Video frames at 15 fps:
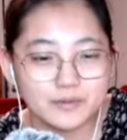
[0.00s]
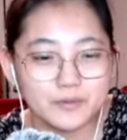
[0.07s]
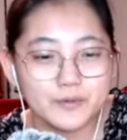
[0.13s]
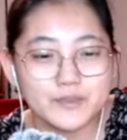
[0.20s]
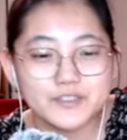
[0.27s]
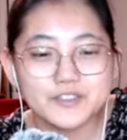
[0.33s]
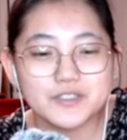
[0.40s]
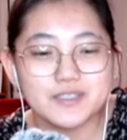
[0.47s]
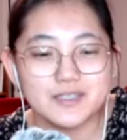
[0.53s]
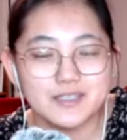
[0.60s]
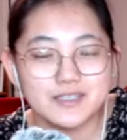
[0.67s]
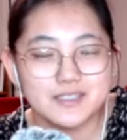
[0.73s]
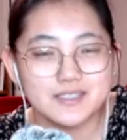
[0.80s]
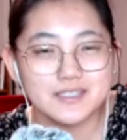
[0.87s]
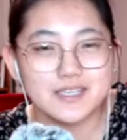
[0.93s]
which
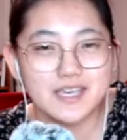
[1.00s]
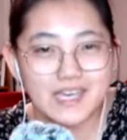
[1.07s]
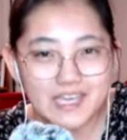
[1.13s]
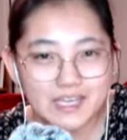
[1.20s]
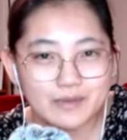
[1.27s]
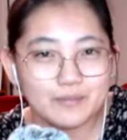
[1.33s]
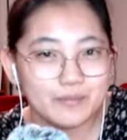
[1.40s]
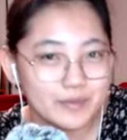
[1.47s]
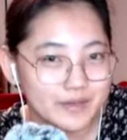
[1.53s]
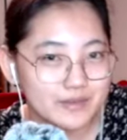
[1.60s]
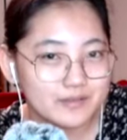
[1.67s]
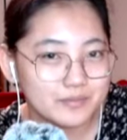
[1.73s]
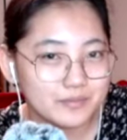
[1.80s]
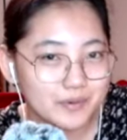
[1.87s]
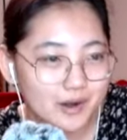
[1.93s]
is a
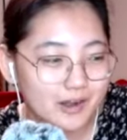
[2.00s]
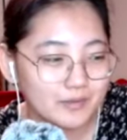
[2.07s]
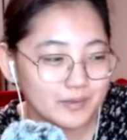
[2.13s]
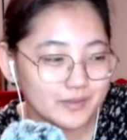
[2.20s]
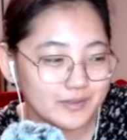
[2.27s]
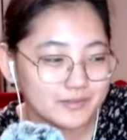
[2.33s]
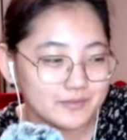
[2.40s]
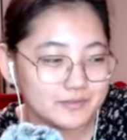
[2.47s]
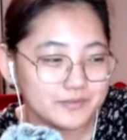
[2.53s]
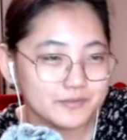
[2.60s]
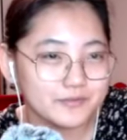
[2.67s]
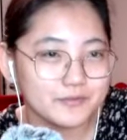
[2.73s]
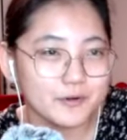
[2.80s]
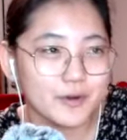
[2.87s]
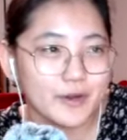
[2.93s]
big problem
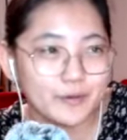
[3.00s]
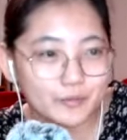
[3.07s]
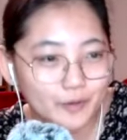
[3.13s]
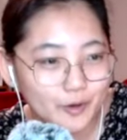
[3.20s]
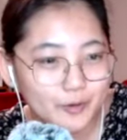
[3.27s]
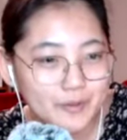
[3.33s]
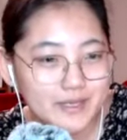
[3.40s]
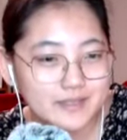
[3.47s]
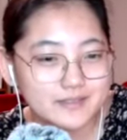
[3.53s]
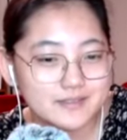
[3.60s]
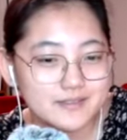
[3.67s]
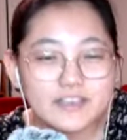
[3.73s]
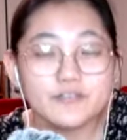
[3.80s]
for a romance.